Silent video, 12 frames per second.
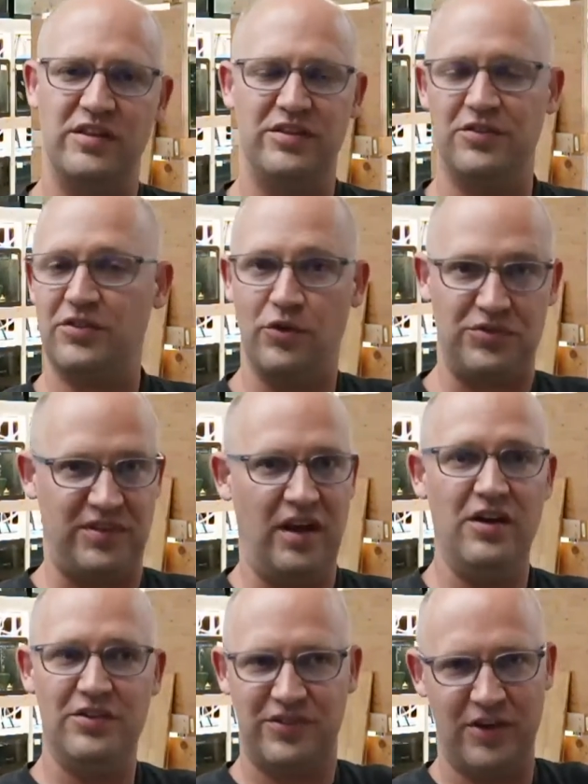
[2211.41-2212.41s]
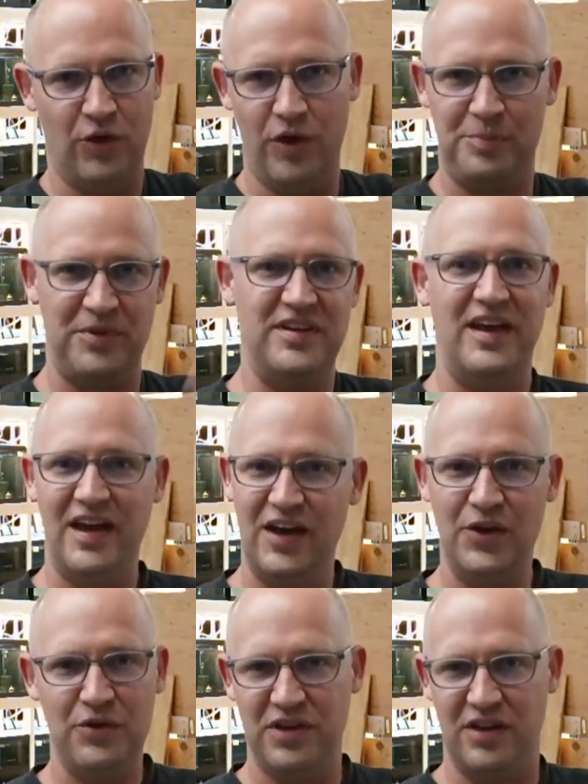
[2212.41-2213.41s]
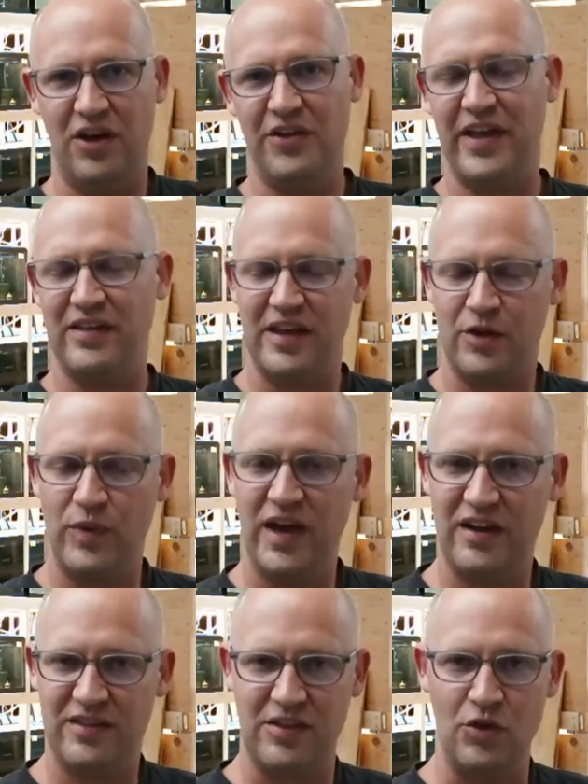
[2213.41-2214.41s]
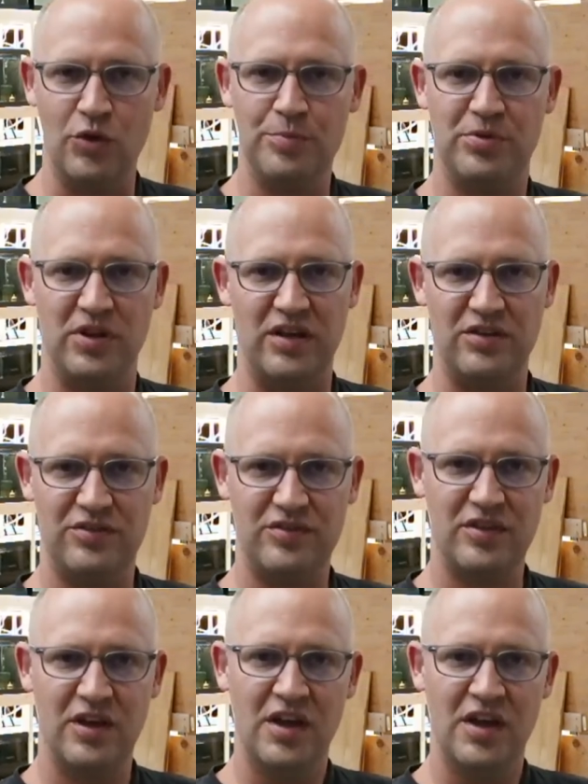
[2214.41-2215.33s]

There's no stairs to go up and down and all that like we had at the old place.